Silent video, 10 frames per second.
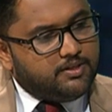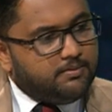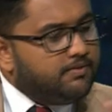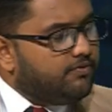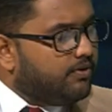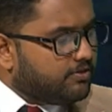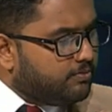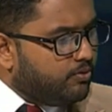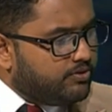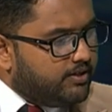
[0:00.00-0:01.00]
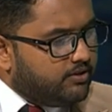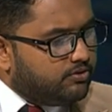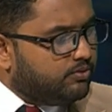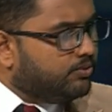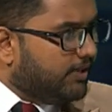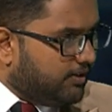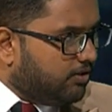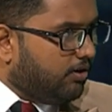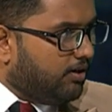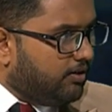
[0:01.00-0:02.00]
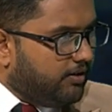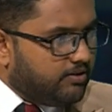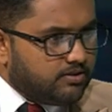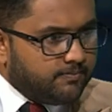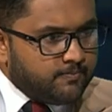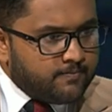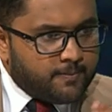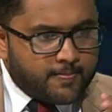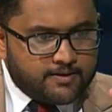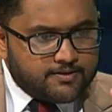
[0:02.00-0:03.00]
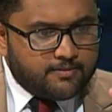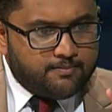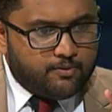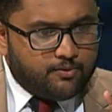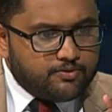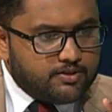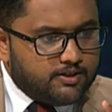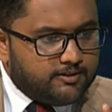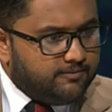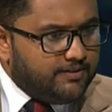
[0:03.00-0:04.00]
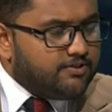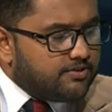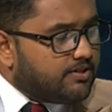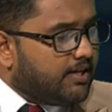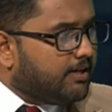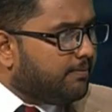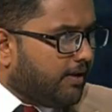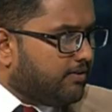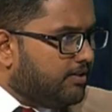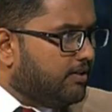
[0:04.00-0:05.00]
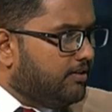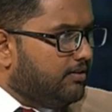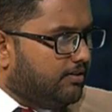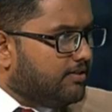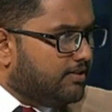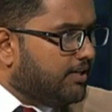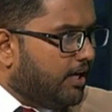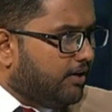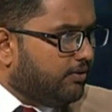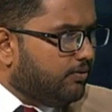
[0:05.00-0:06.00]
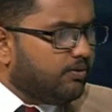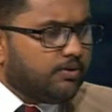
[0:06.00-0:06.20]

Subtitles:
before exposing to that context, suppose we'll just take a practical scenario.